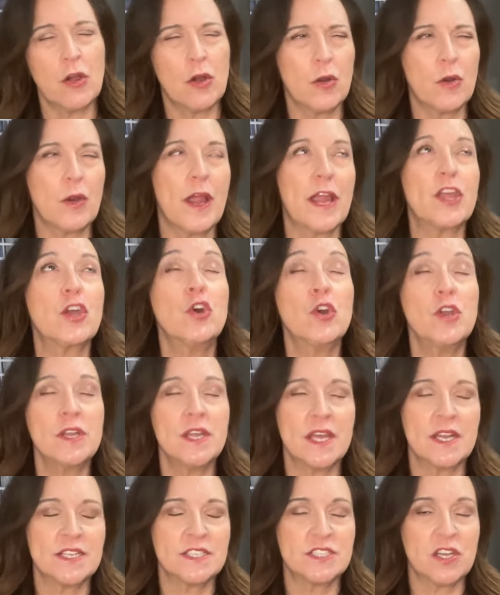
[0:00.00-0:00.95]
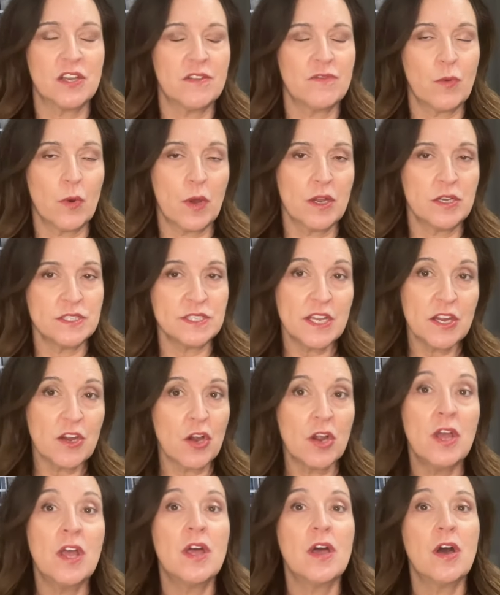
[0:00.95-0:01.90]
or I could get a ton of wear and
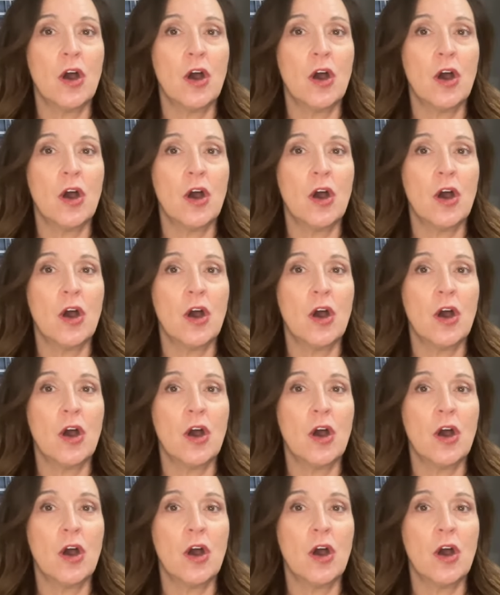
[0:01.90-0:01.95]
tear